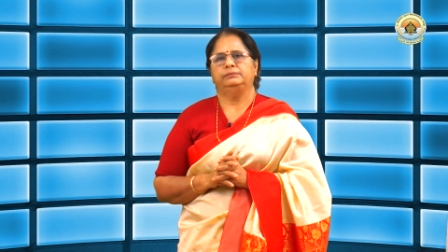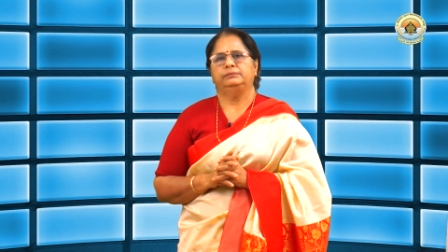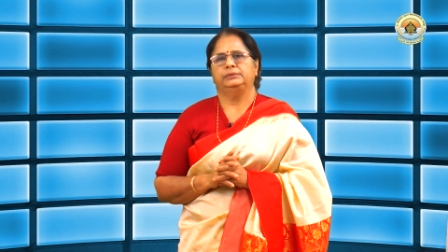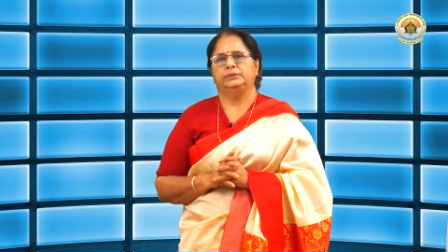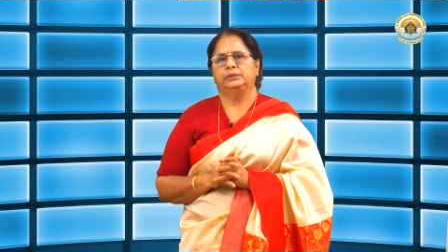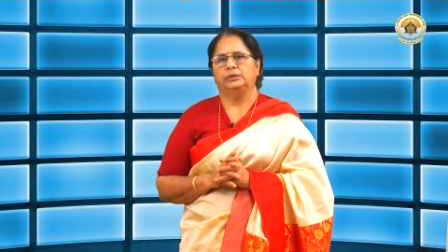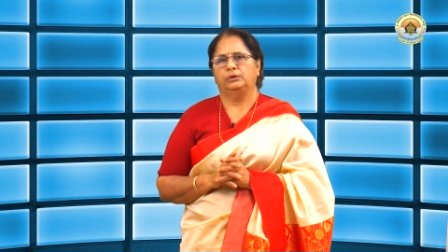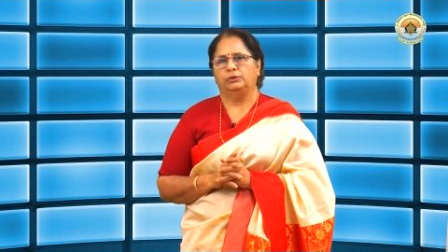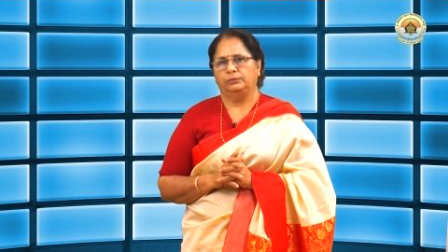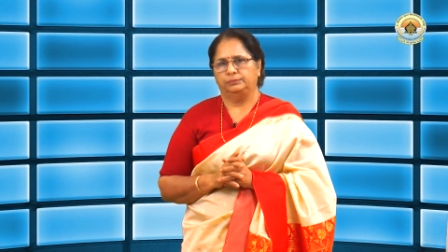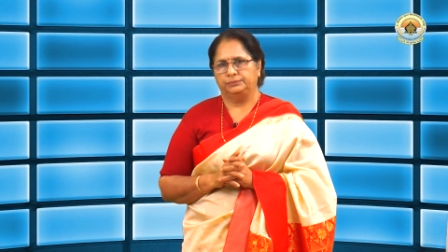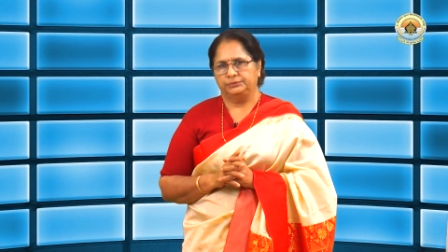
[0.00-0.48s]
with
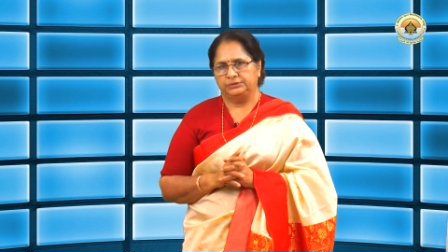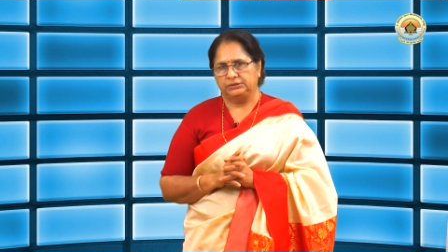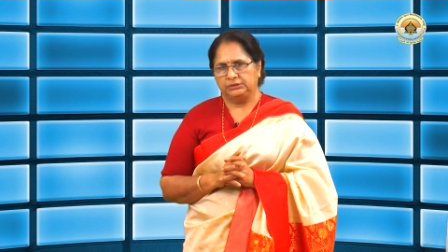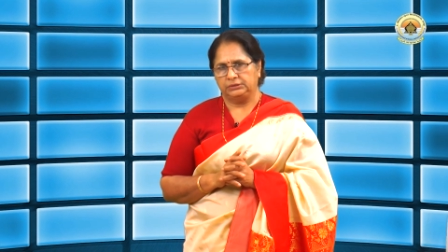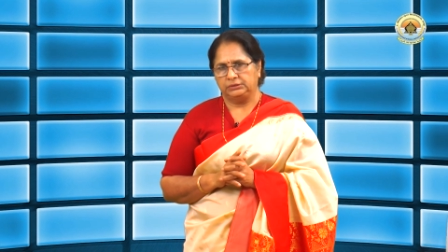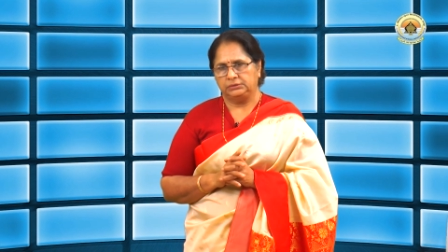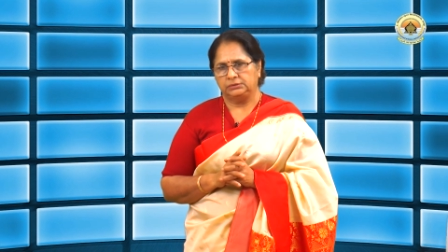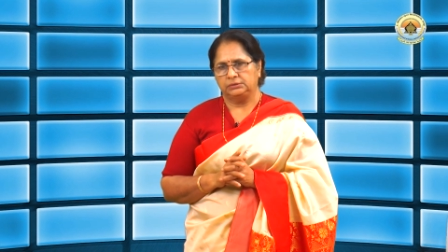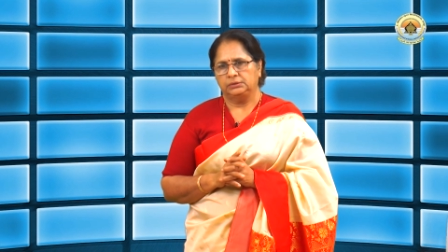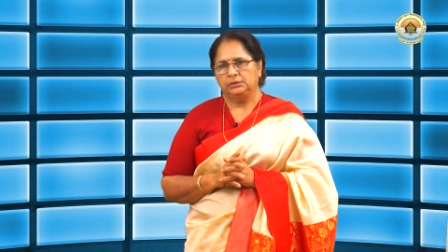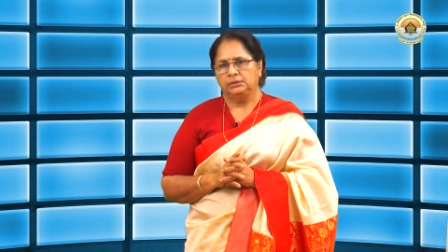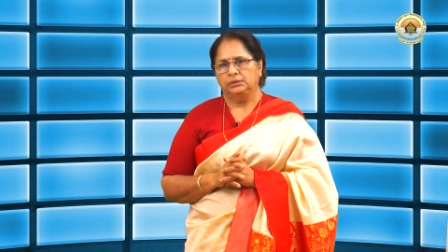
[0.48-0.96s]
the
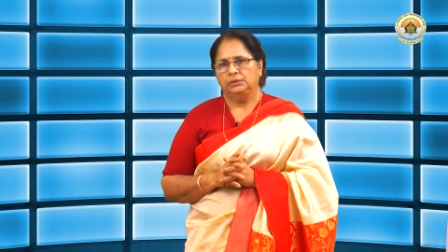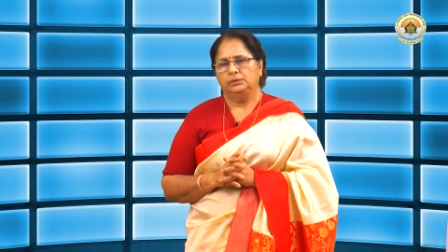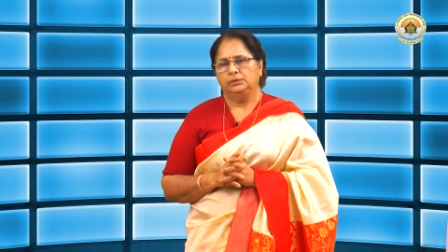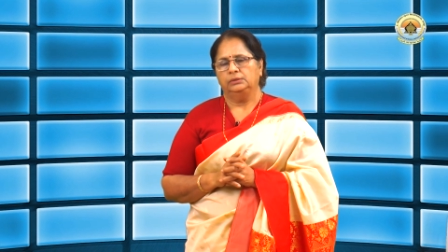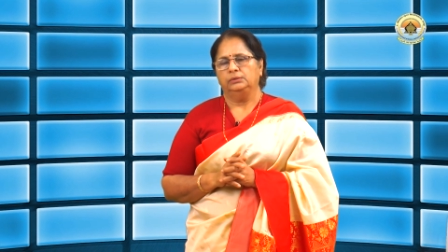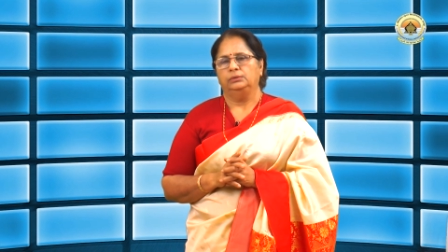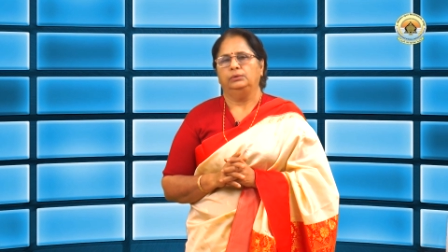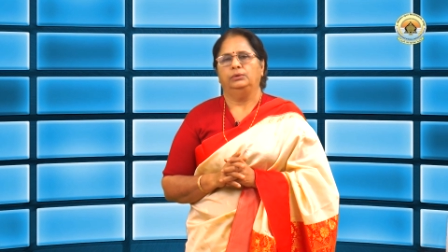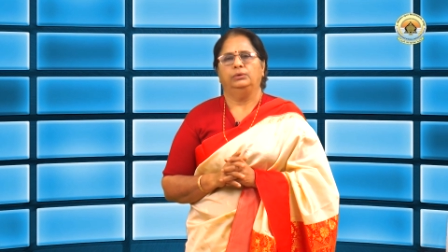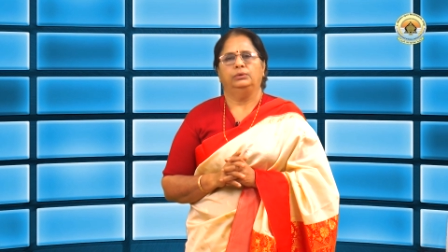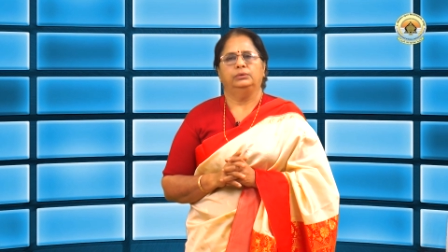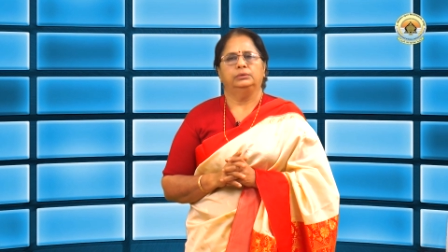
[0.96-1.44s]
object
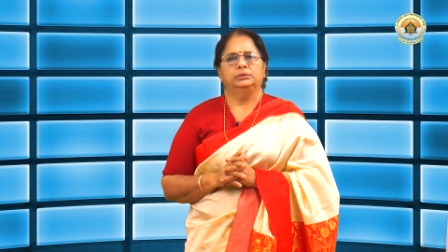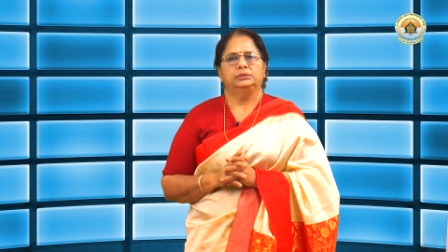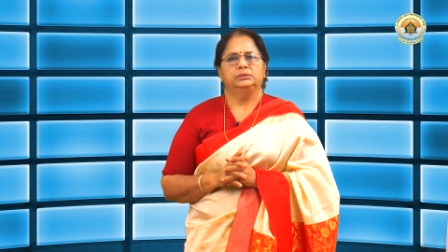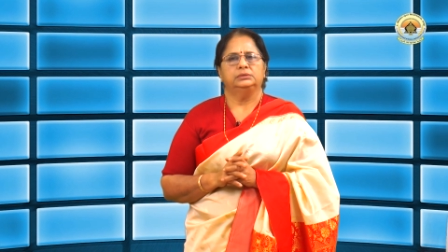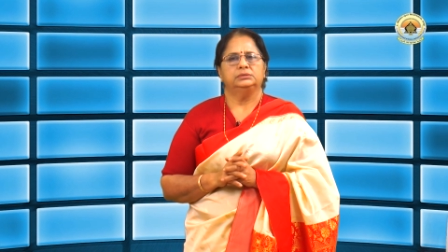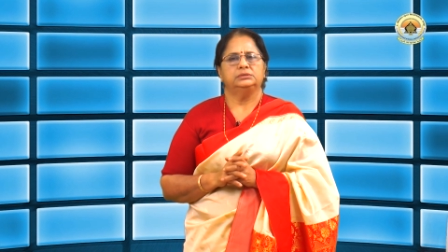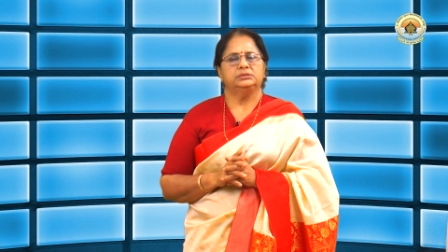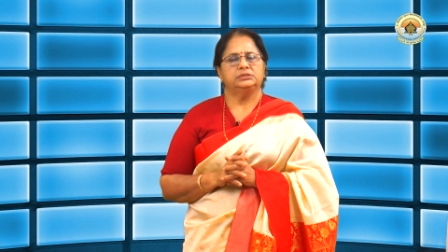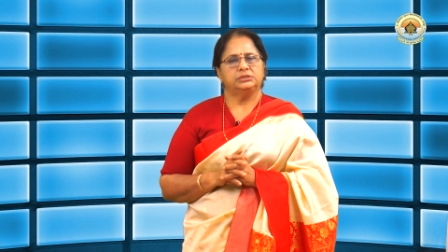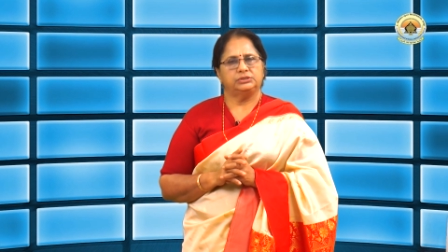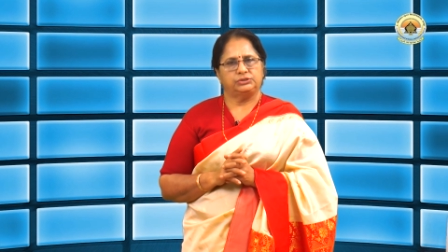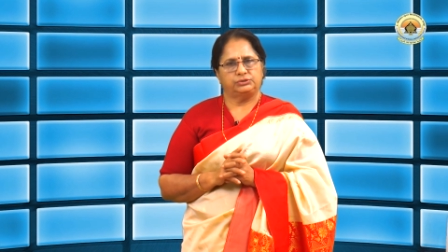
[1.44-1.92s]
or
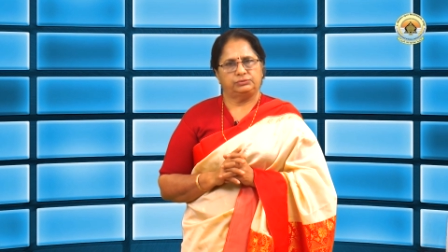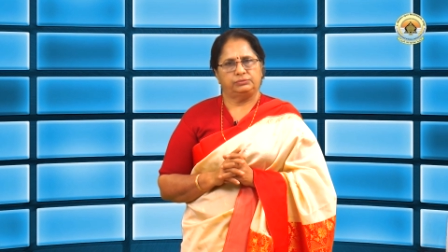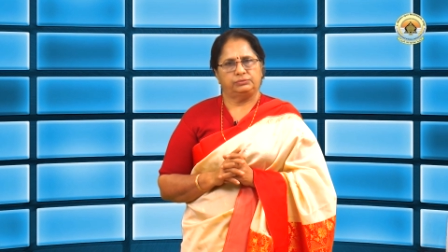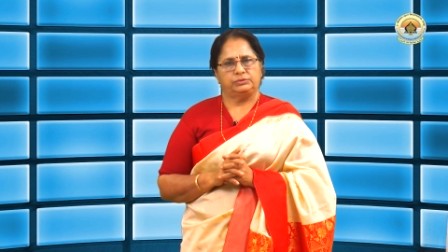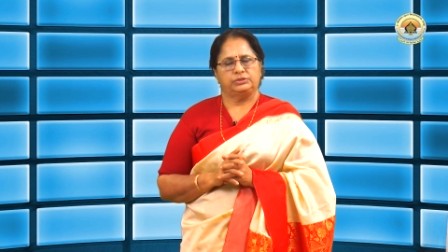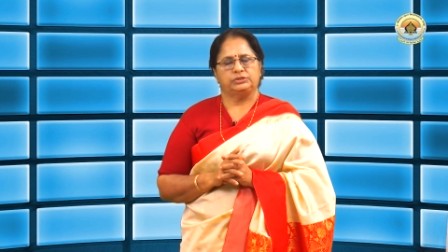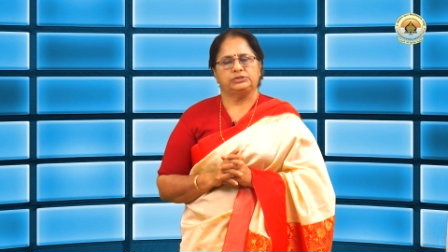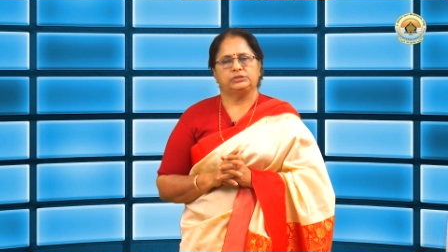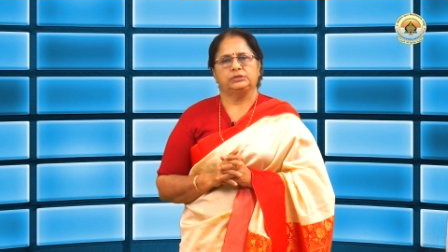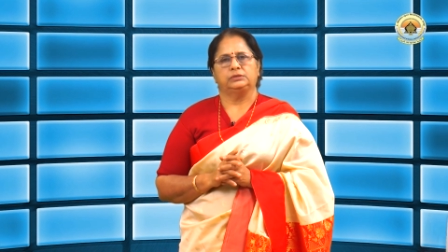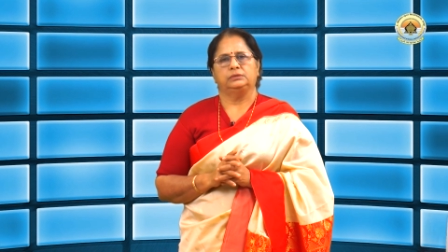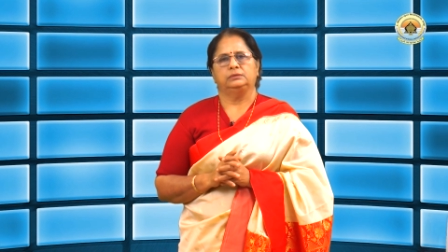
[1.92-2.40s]

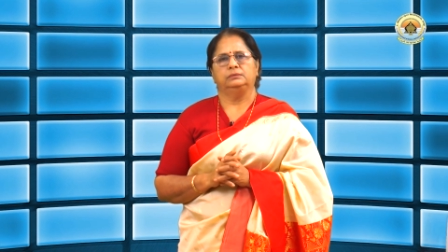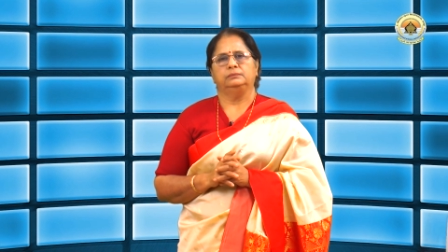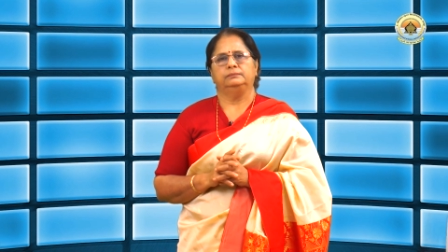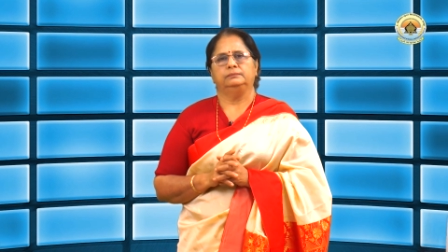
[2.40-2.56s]
situation.